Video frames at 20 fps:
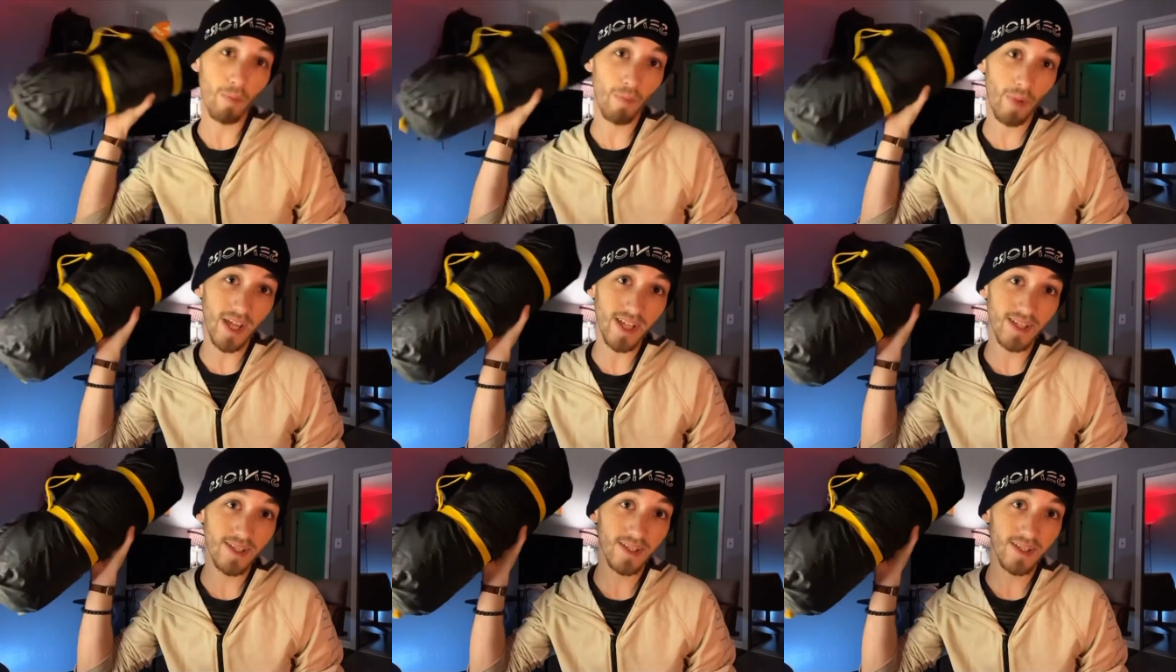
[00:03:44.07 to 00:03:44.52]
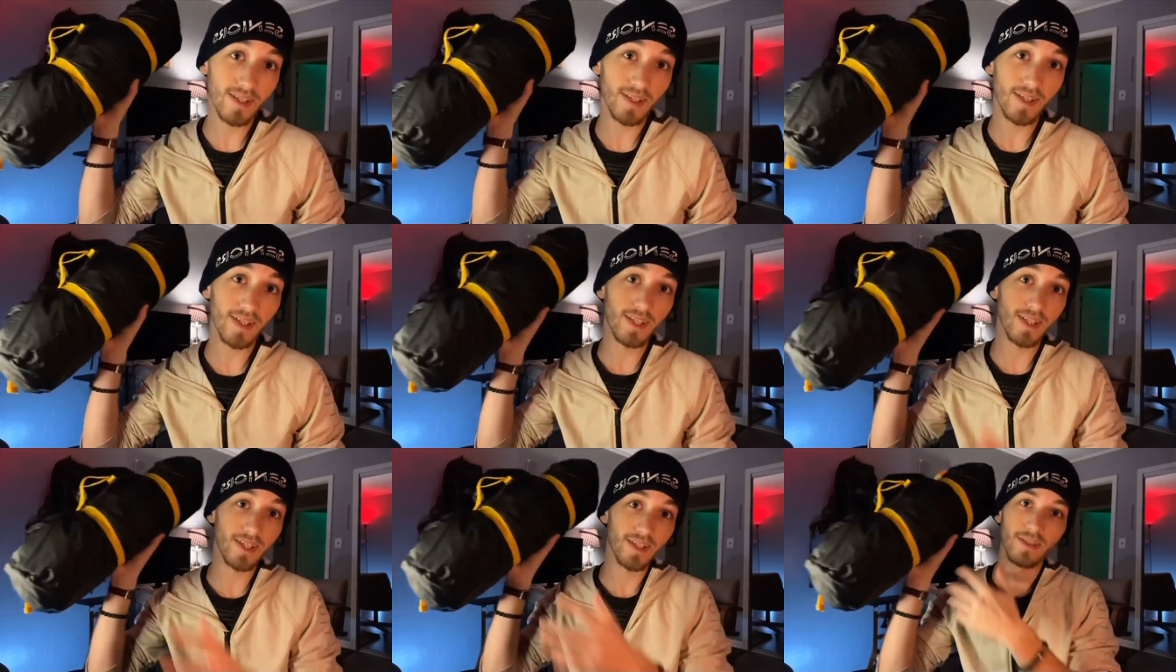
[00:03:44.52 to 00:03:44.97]

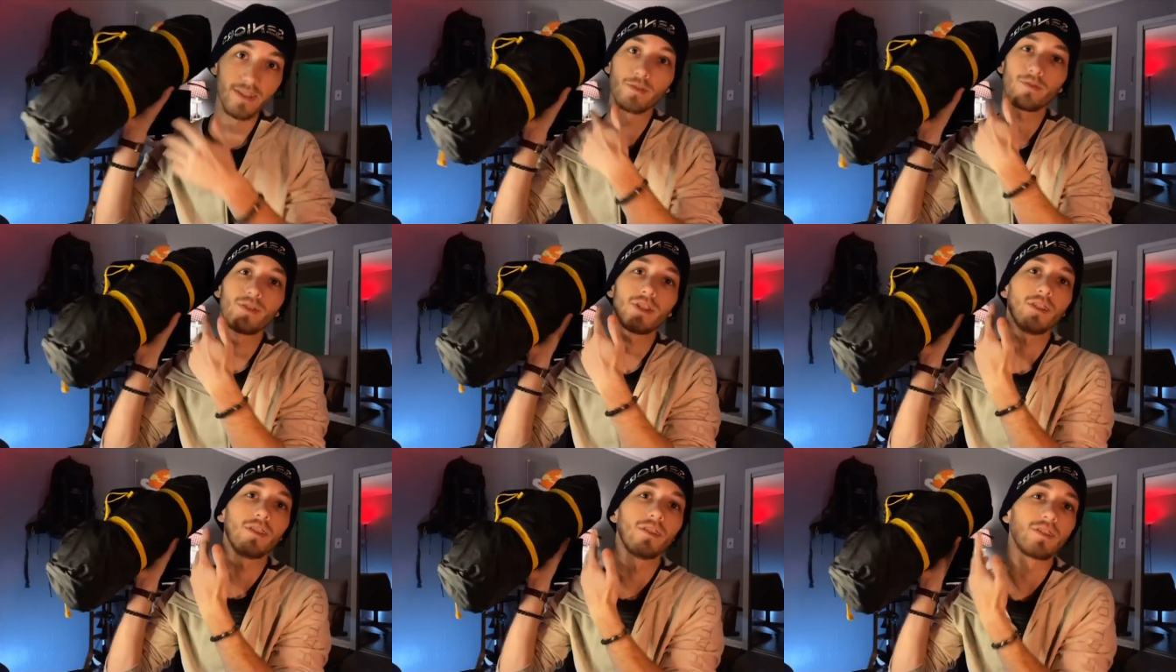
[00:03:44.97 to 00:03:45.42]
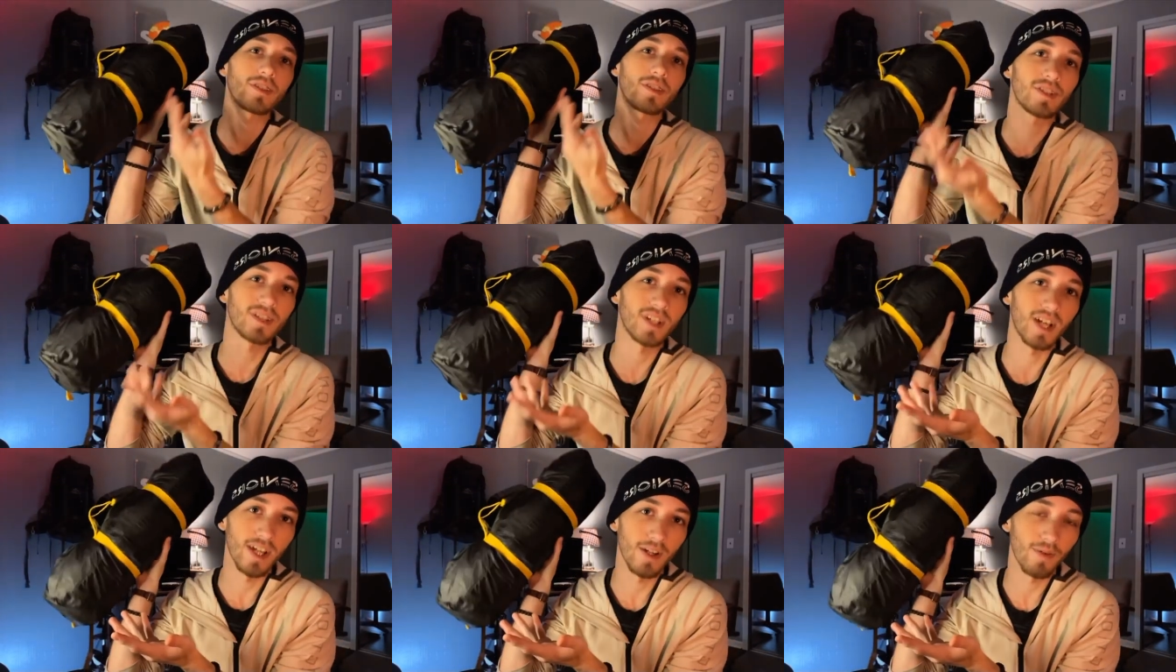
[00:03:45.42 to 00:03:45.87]
basically, this is what it looks
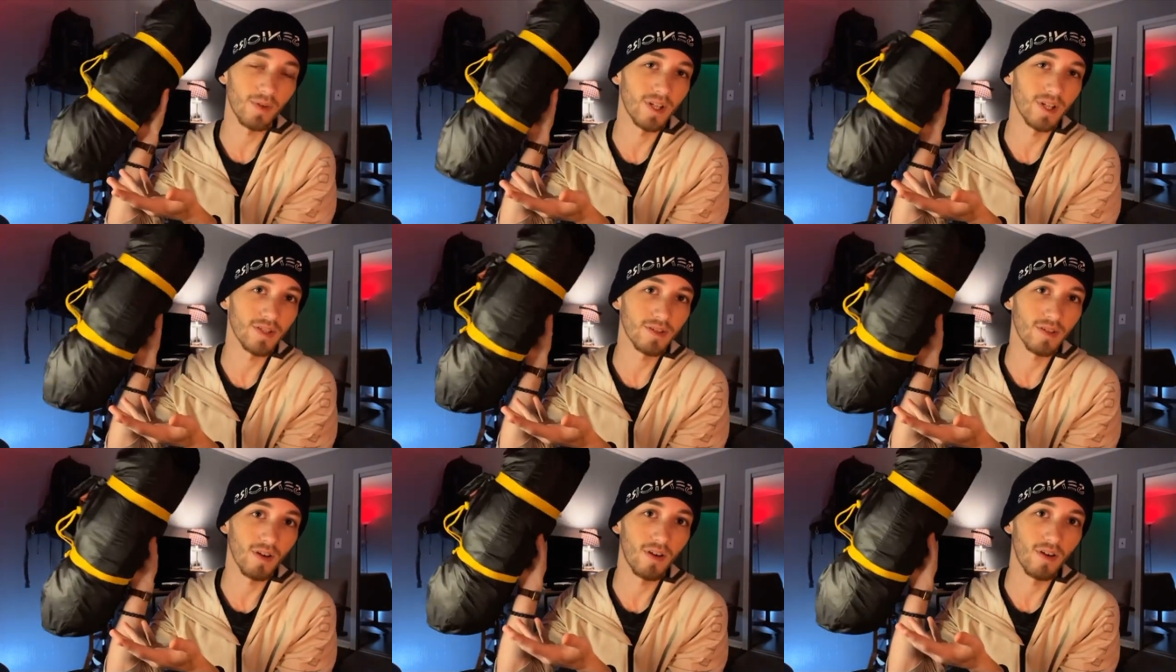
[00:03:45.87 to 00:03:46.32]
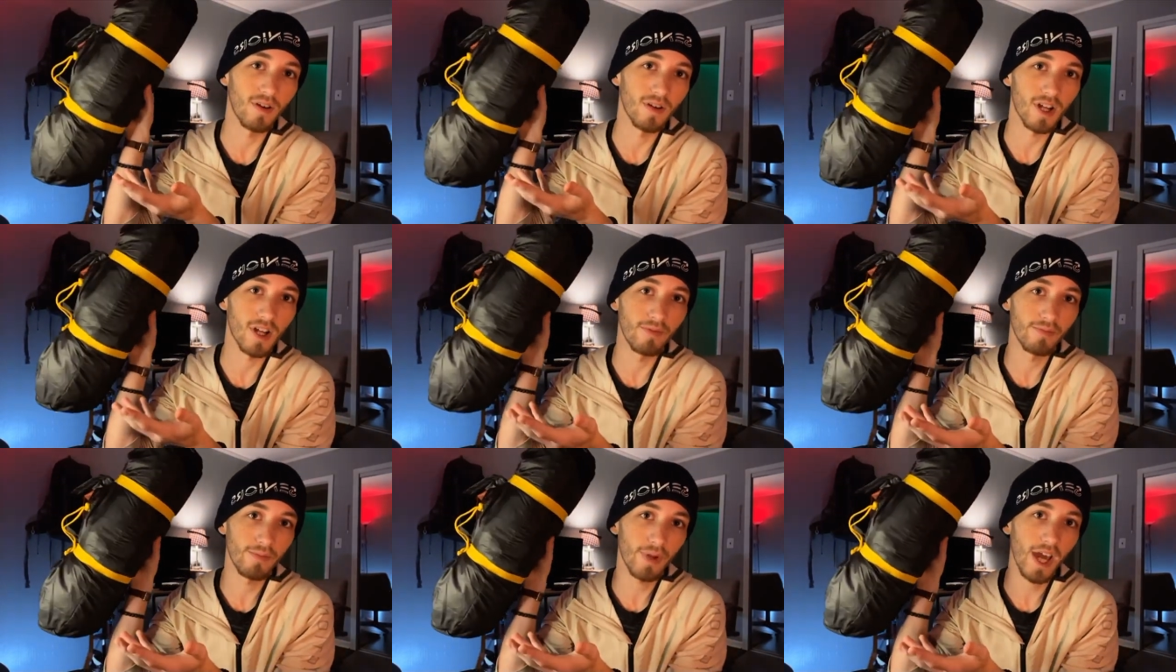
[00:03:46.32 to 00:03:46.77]
like when it's all
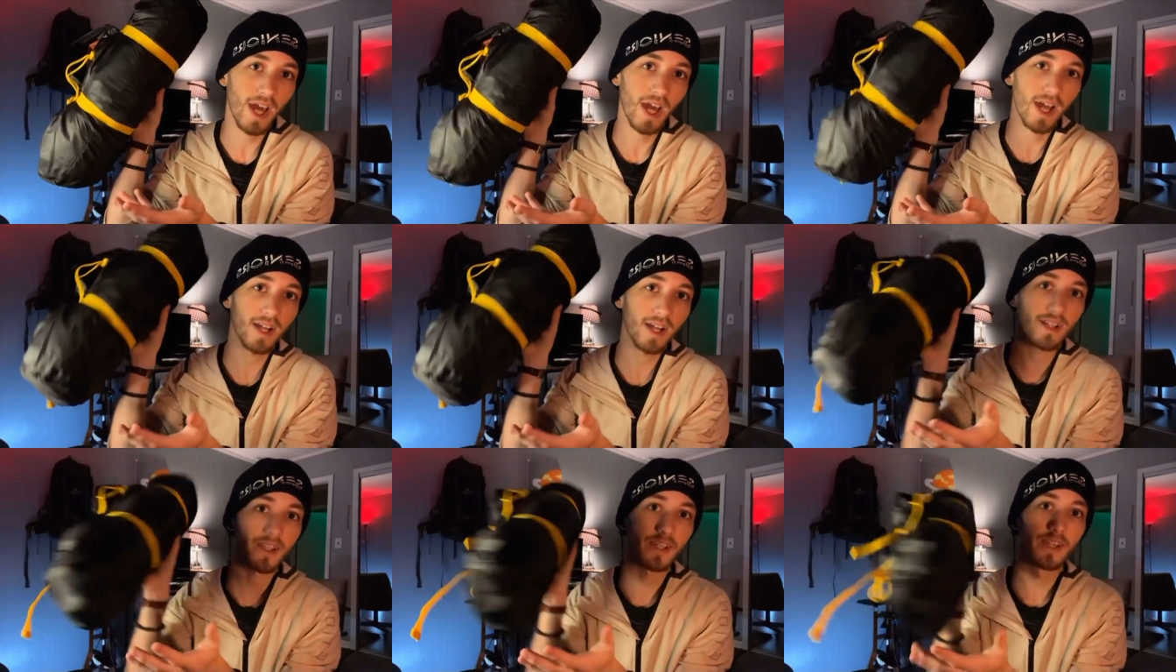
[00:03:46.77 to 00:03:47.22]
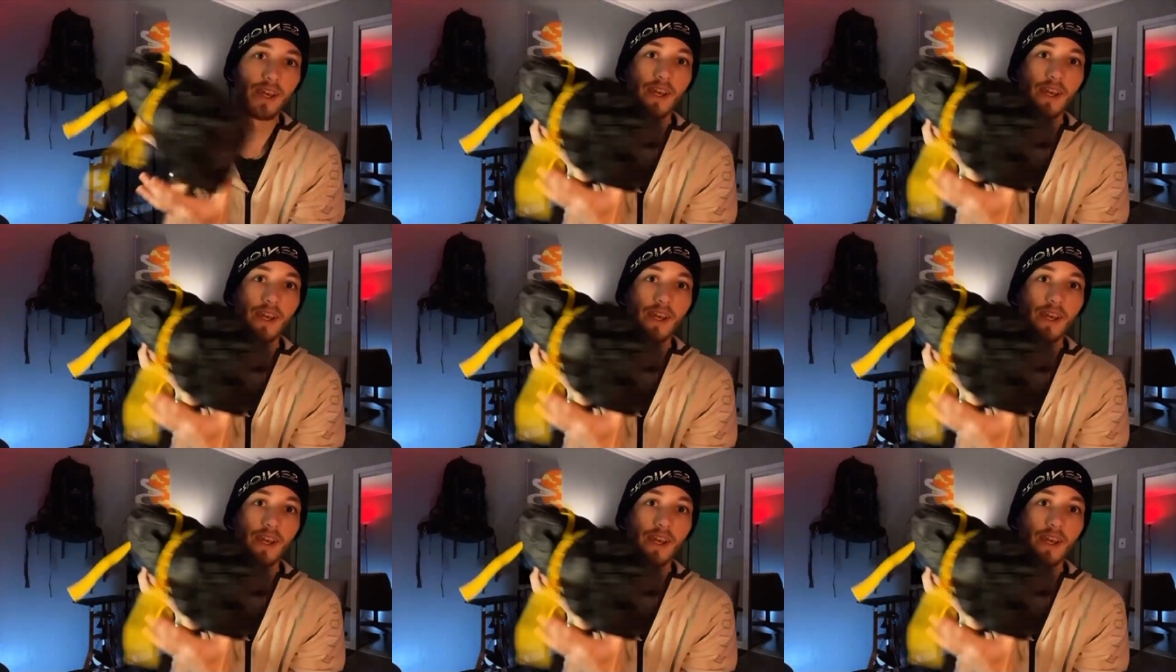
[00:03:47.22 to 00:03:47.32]
compact.